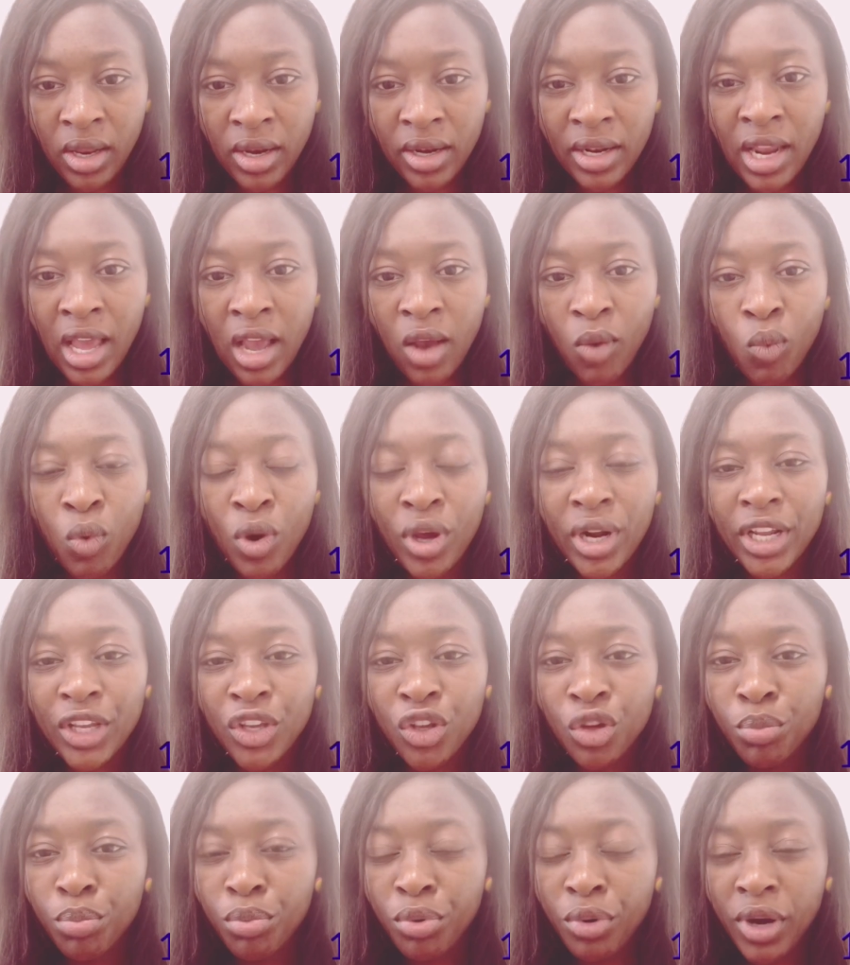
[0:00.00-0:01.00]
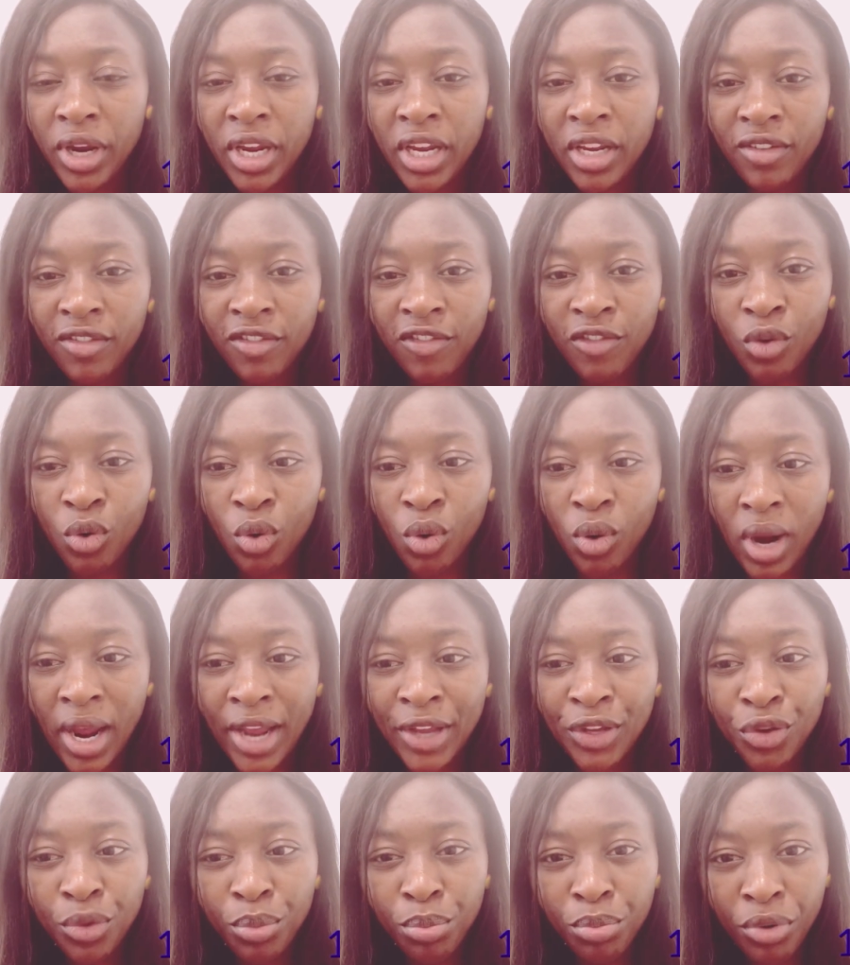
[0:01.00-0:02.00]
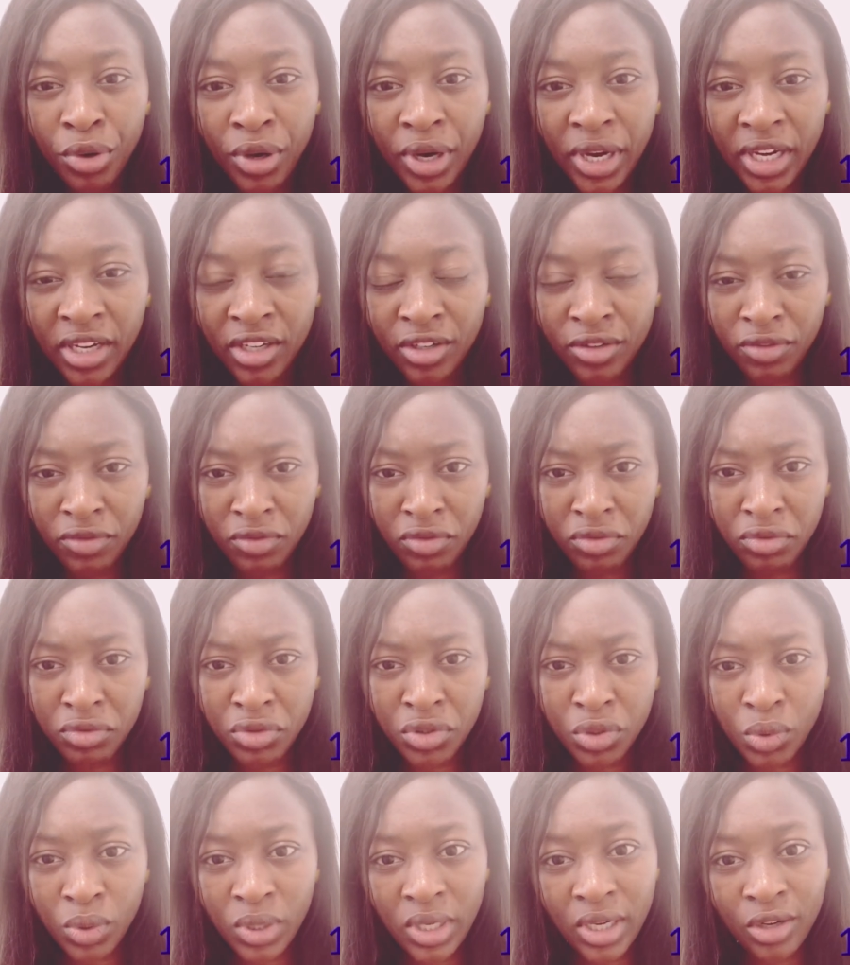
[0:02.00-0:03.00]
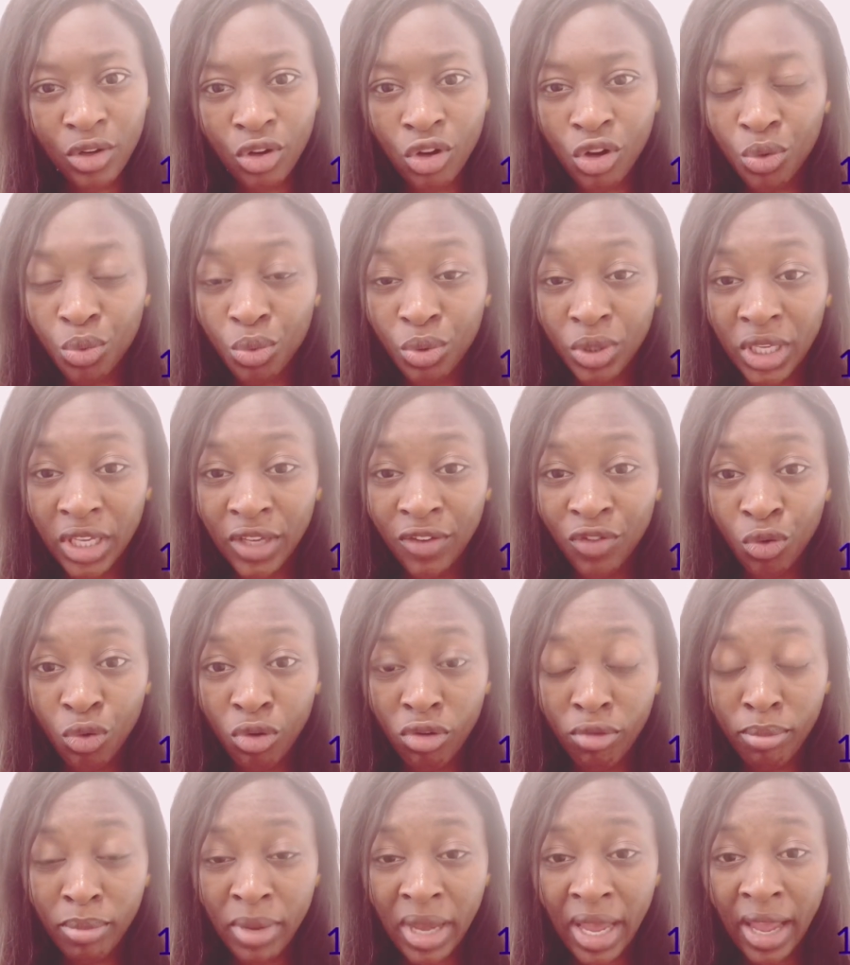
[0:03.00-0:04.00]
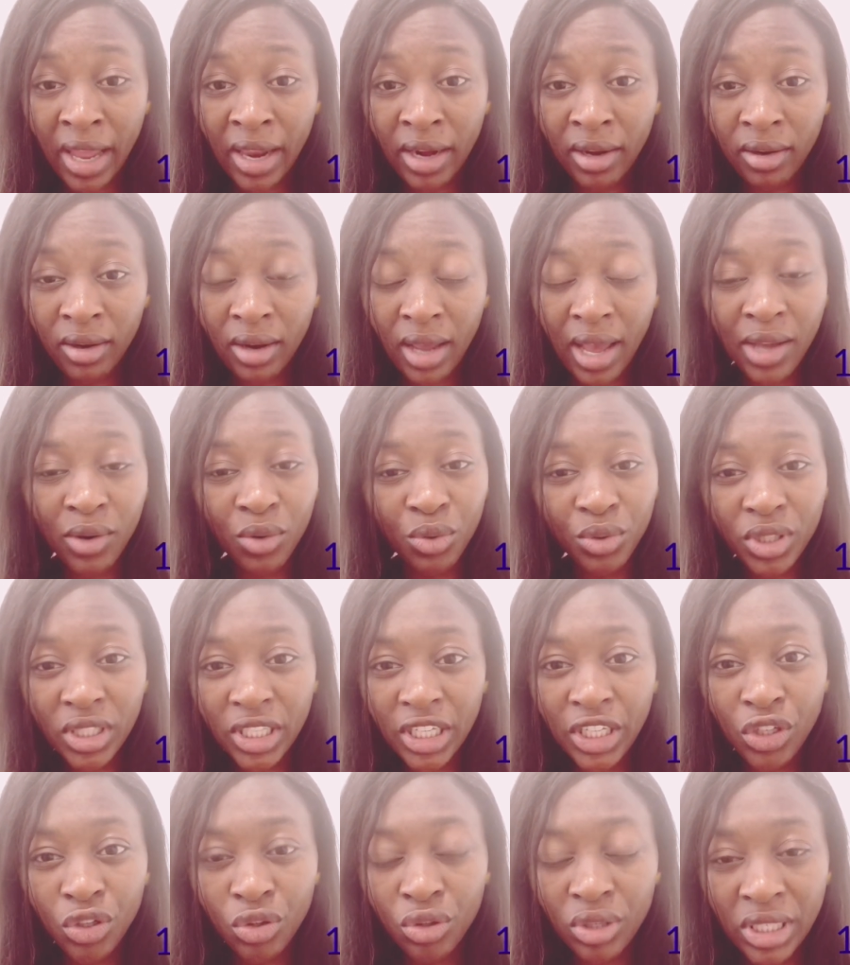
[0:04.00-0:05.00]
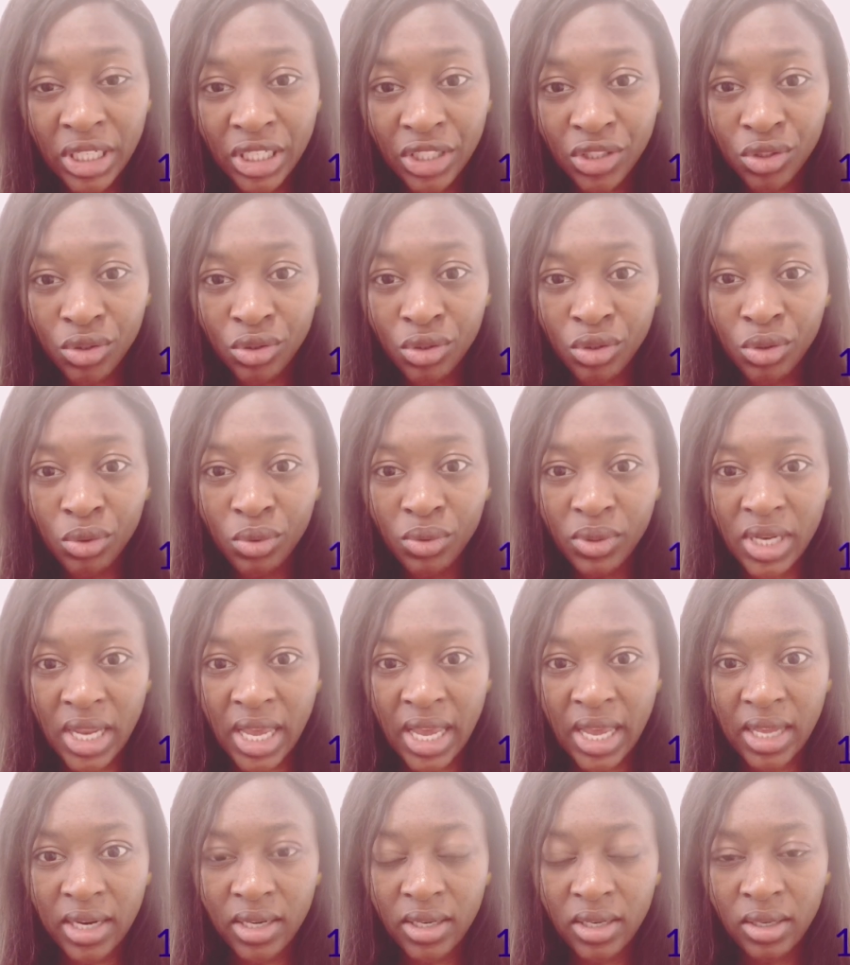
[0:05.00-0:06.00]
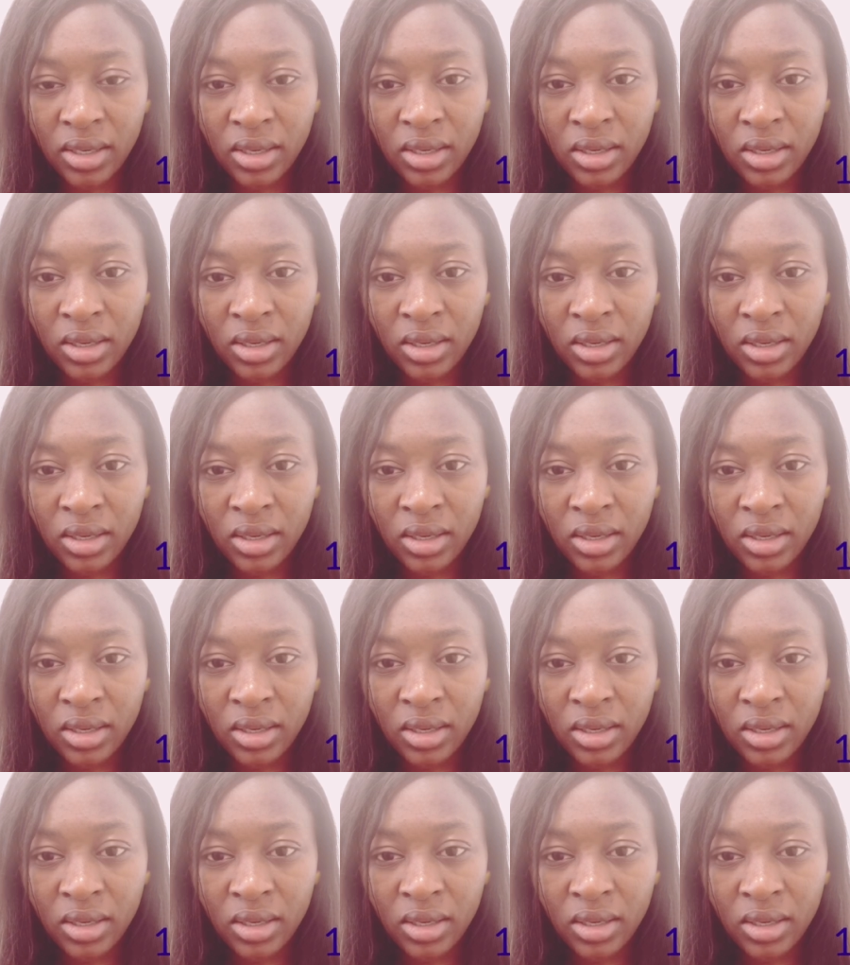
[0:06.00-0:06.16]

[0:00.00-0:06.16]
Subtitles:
Now, what are you praying for? Are you praying so that God will give you a man? I don't think you need to do that.